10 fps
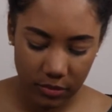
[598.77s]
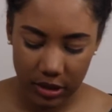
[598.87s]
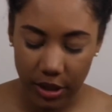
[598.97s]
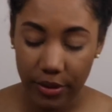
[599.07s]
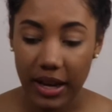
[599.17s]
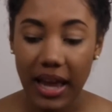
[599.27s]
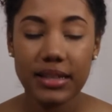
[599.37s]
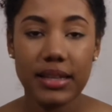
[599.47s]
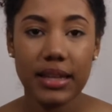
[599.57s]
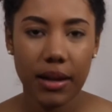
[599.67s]
So the
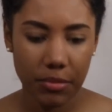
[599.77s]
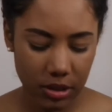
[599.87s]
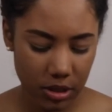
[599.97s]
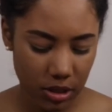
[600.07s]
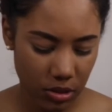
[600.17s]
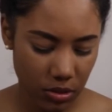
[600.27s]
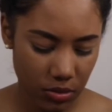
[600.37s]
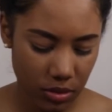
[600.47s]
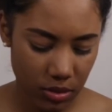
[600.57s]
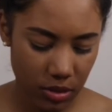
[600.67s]
next thing that I'm gonna do,